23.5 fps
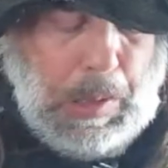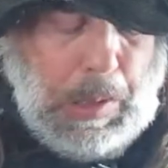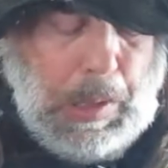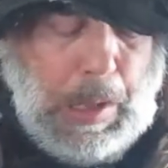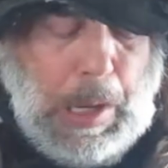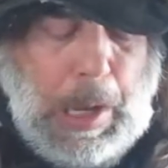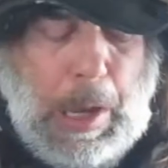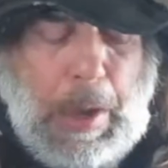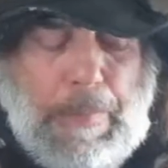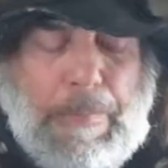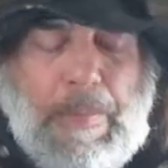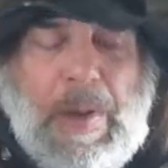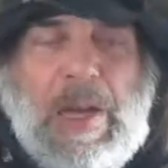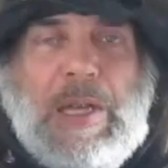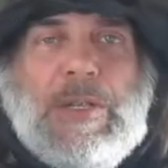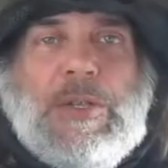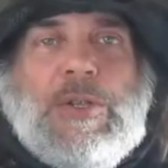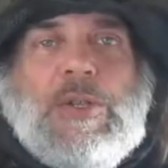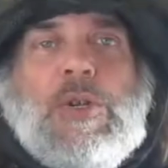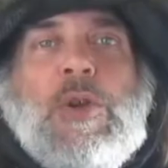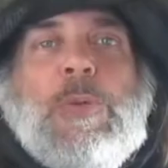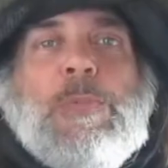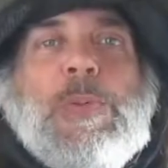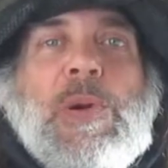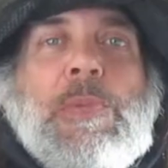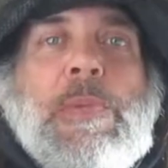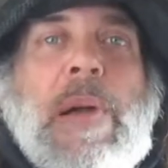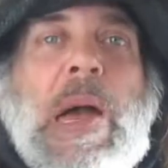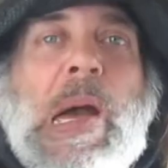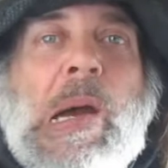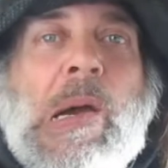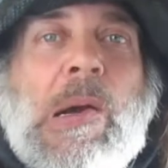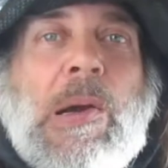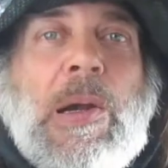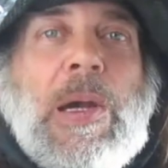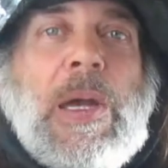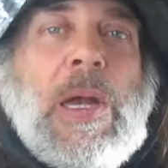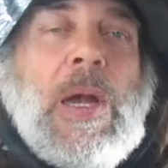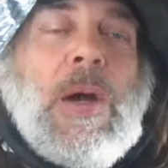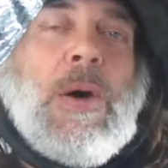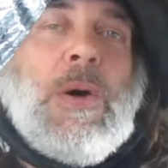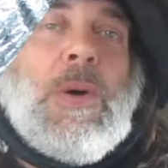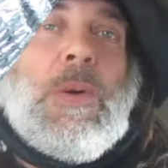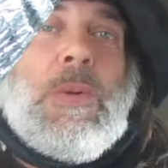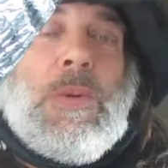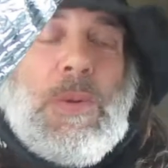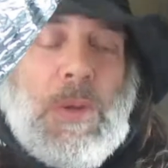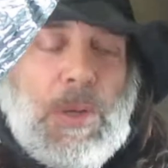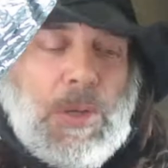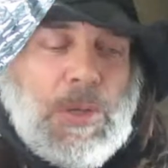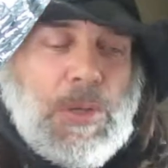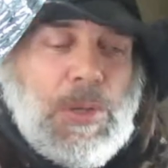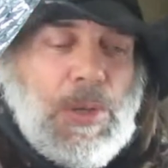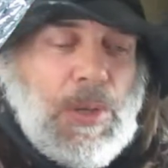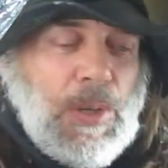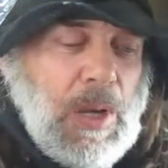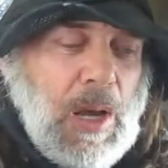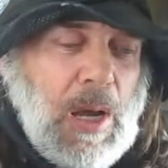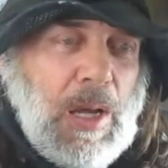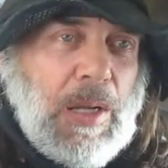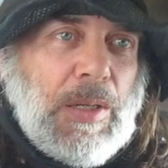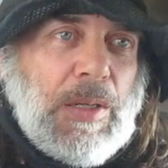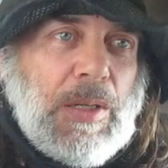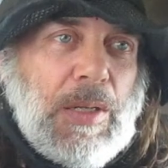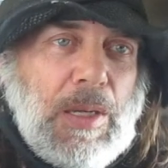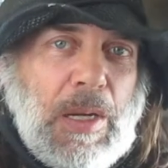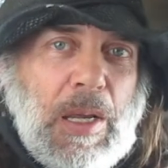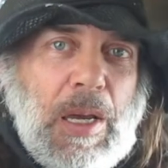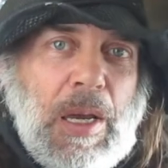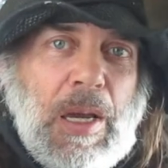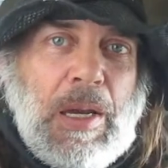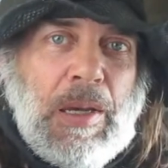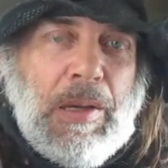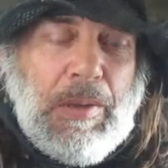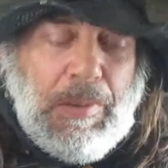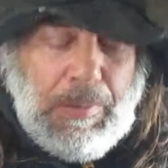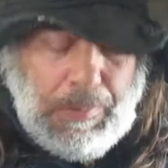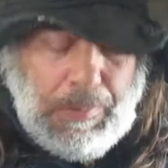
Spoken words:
I have my Super Mario shirt on today.